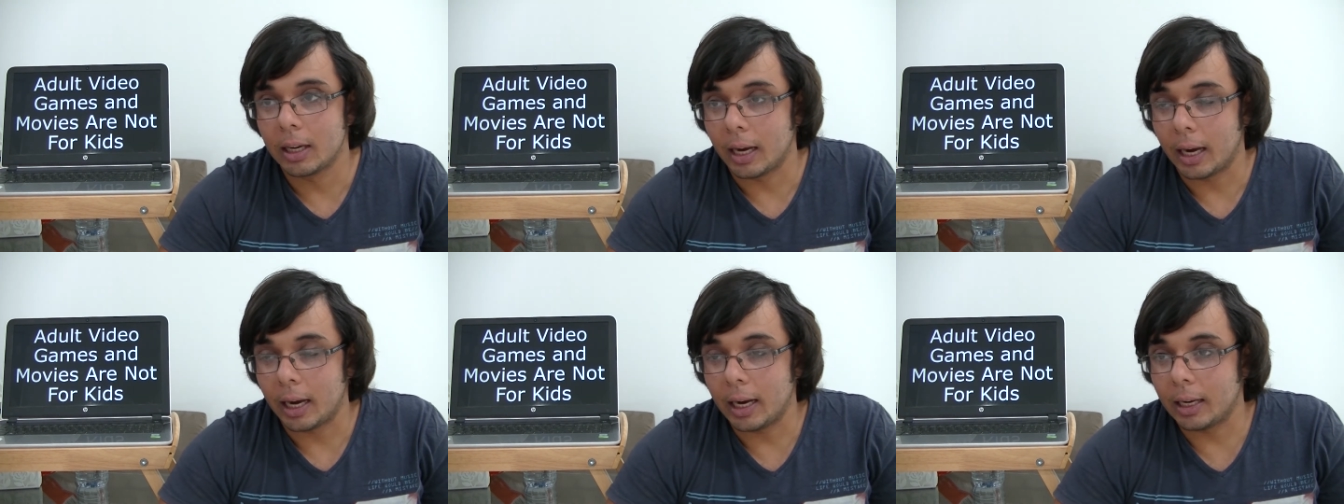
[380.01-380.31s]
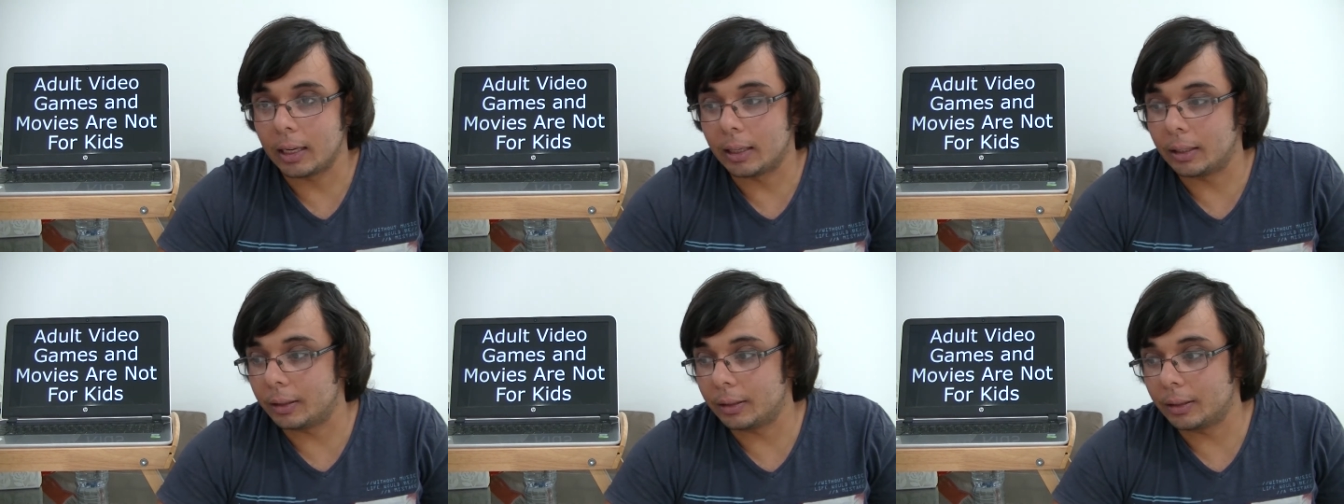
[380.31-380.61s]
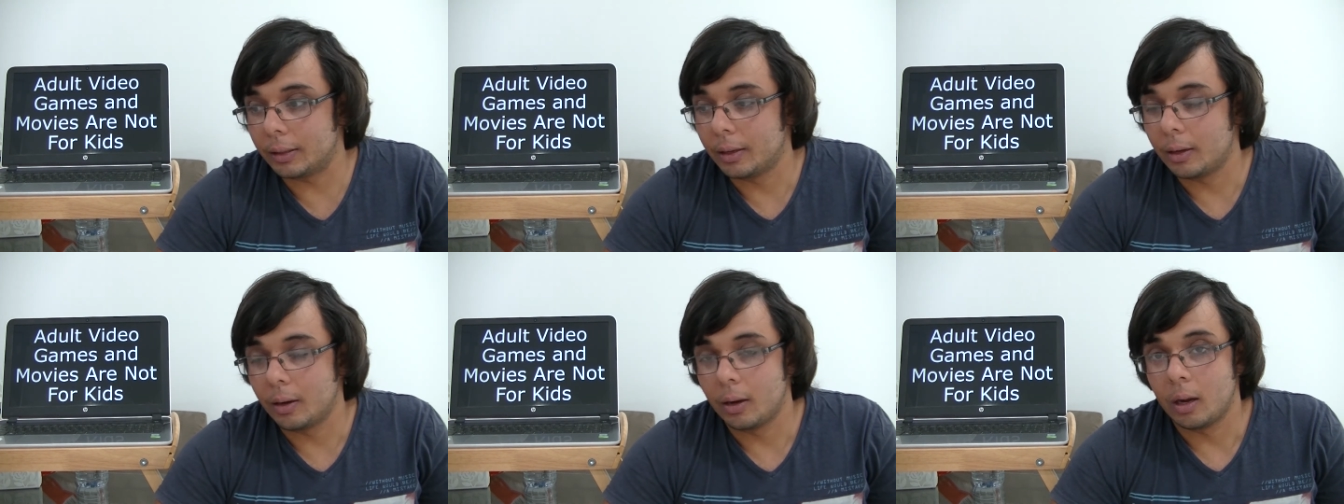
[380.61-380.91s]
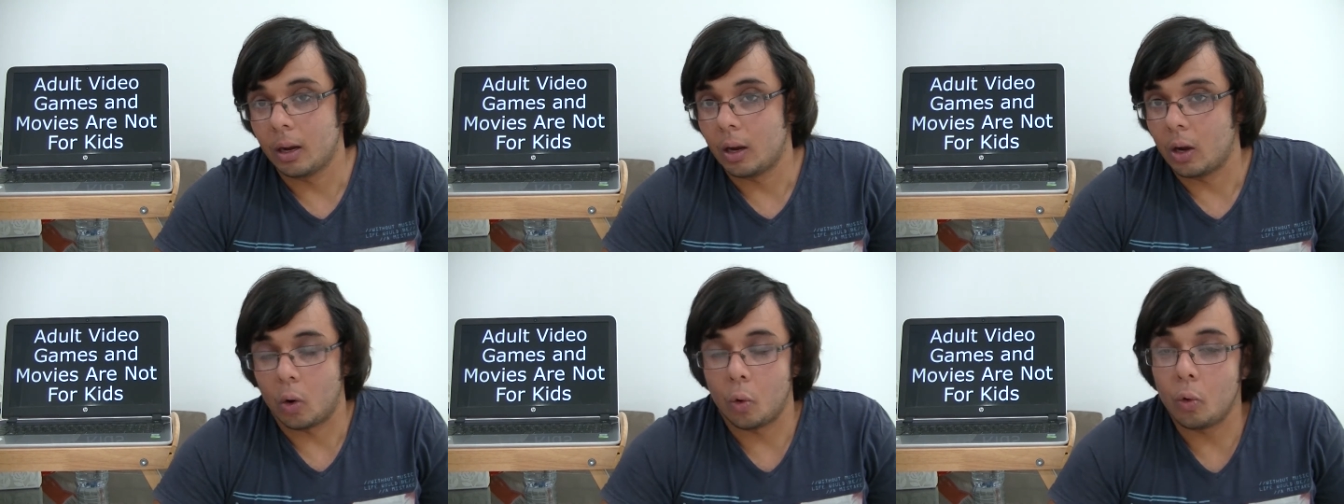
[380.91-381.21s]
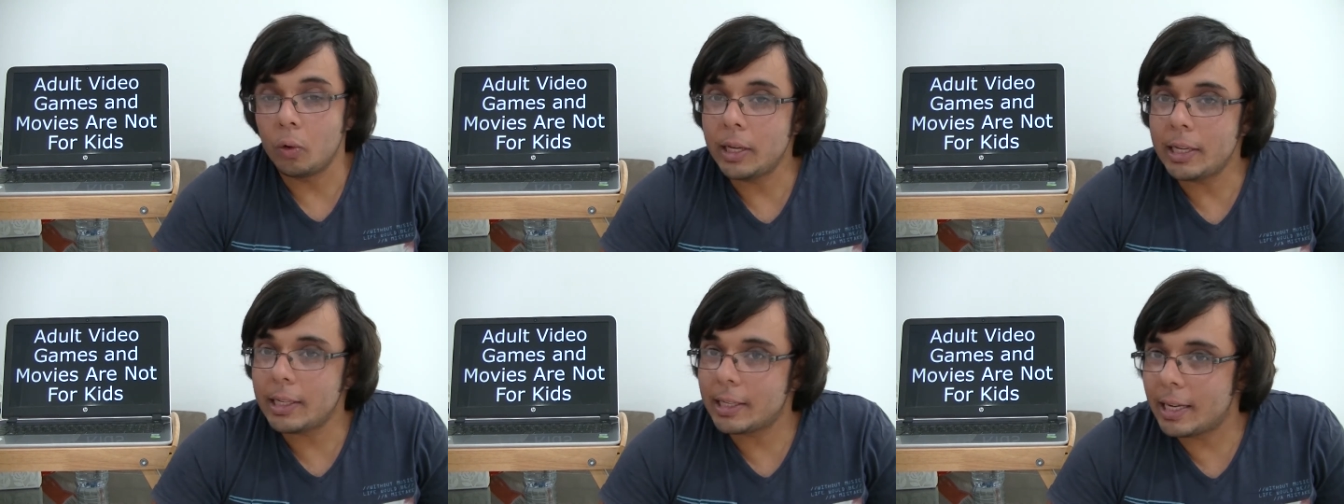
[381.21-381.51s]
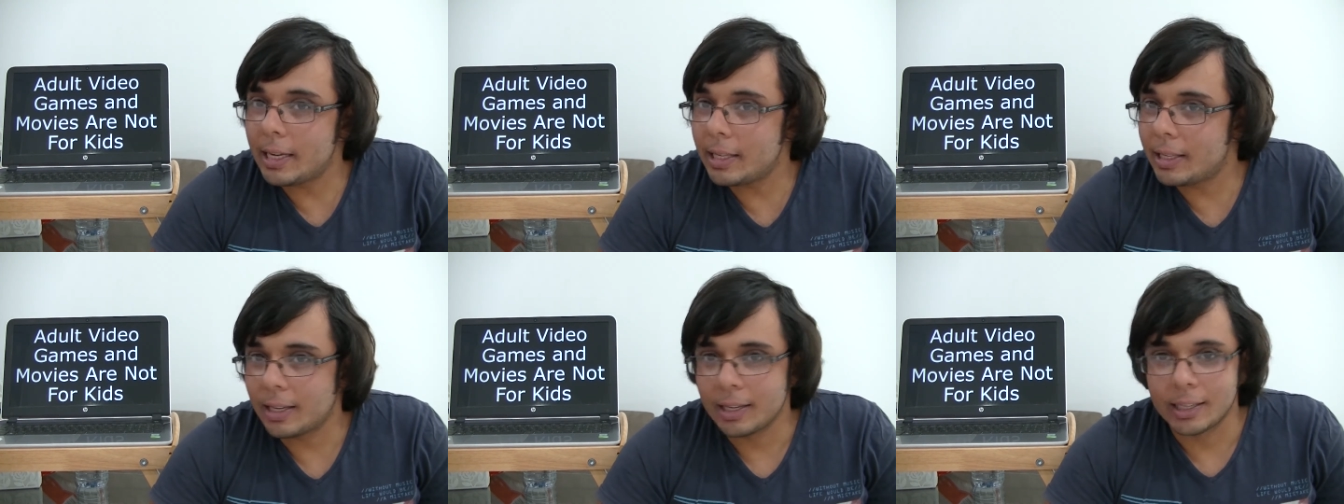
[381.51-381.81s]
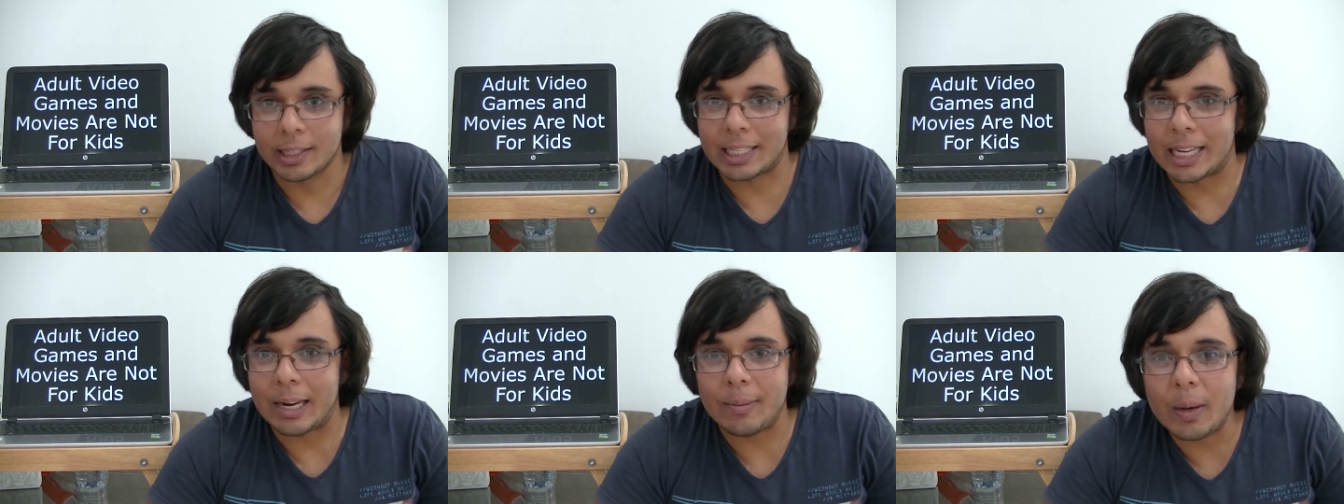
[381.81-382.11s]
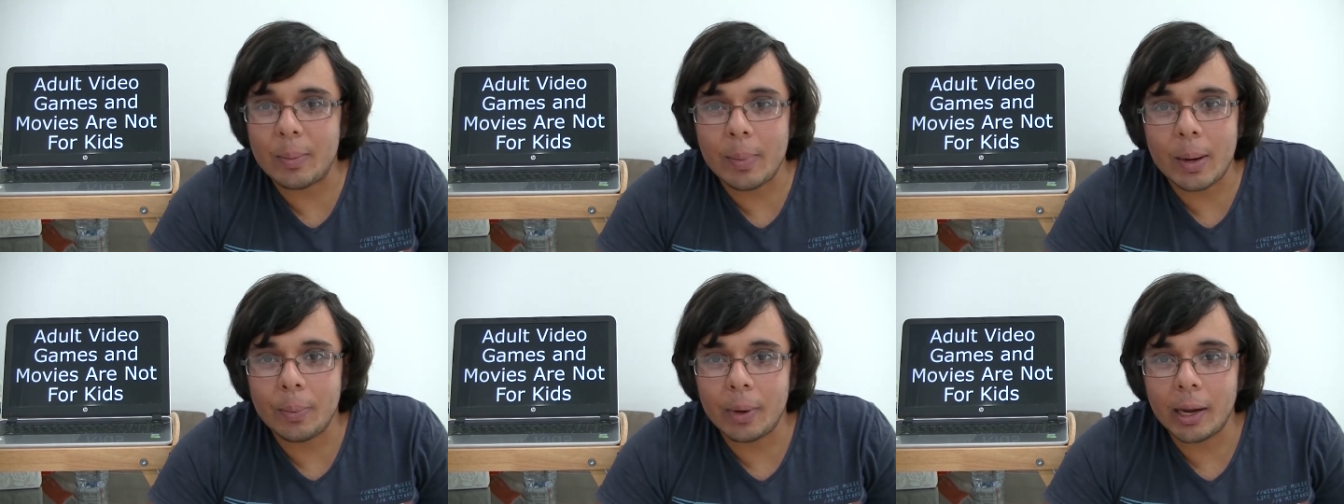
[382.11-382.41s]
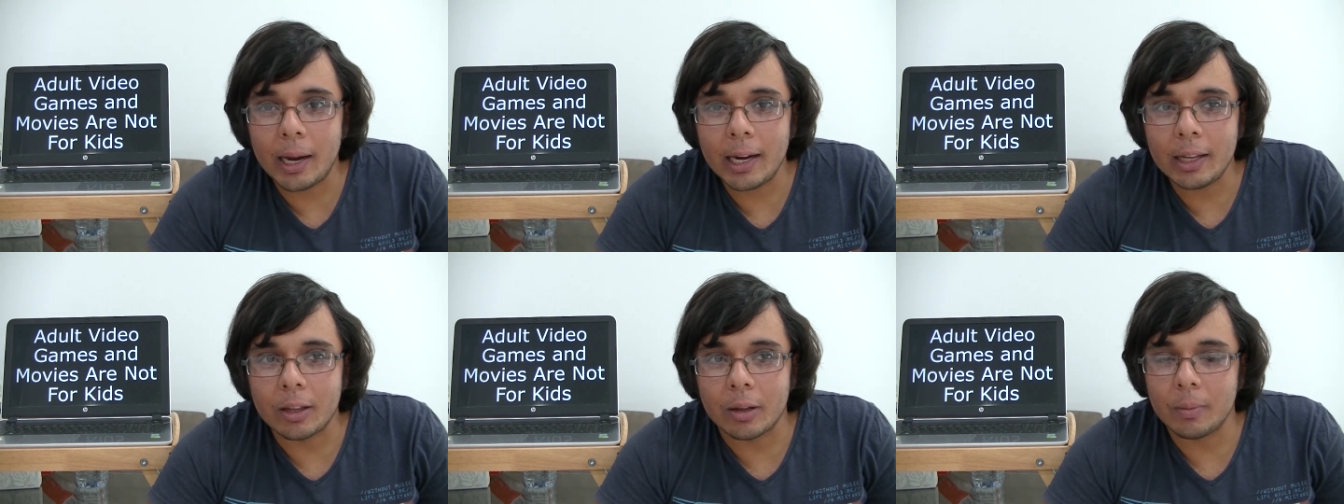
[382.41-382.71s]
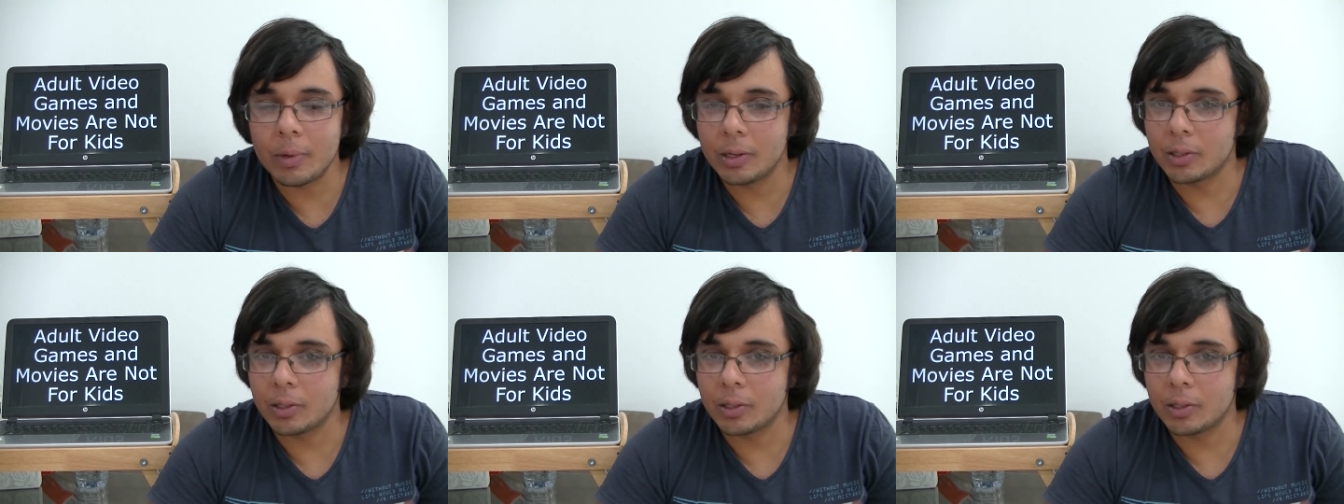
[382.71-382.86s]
And all these kids seem to be playing them,